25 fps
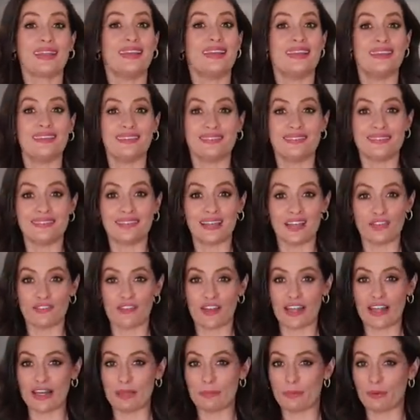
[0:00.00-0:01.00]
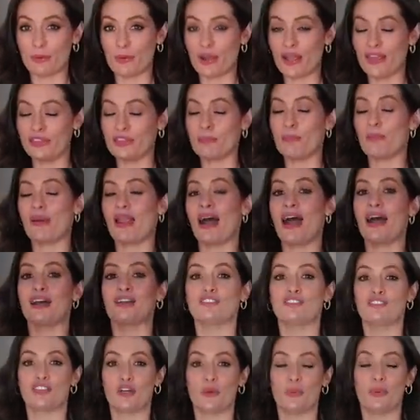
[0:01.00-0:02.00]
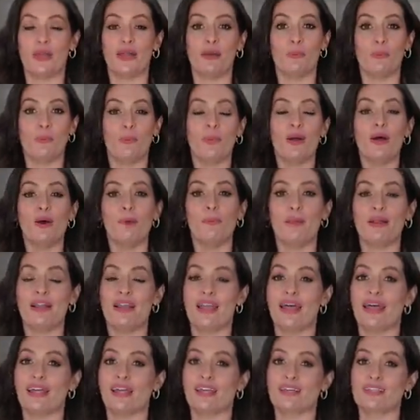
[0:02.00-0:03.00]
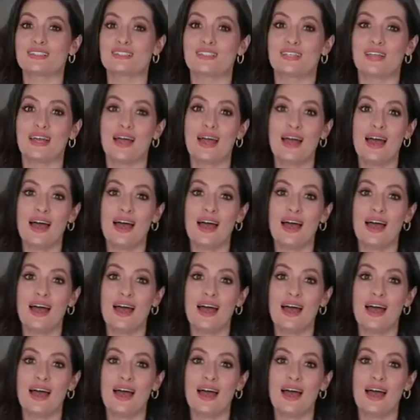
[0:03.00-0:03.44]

It is still available in the black, so it will be linked.